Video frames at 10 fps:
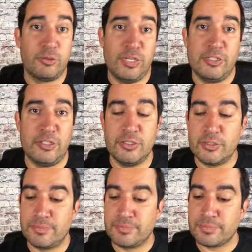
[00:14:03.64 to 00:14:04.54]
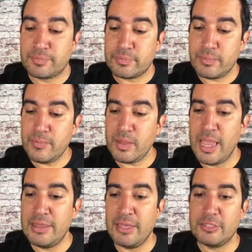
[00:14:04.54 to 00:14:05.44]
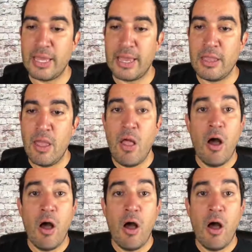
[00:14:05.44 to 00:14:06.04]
search engines, and they say,